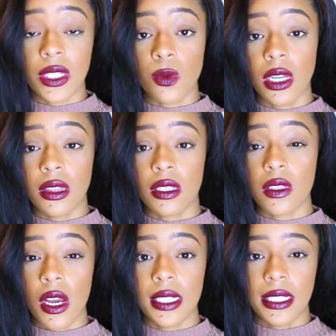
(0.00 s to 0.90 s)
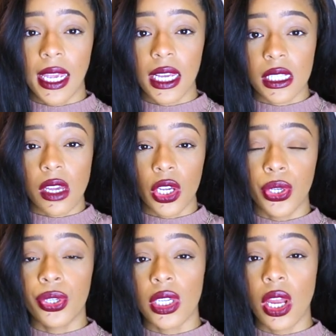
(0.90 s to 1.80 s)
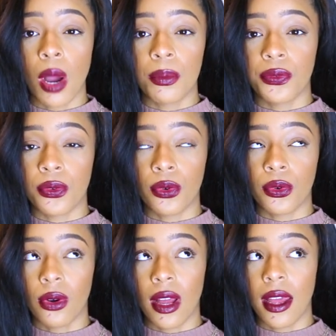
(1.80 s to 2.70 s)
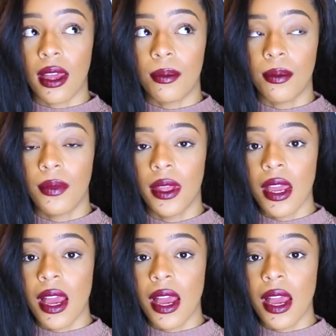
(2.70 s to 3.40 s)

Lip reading: This one in the size 6, I usually opt for an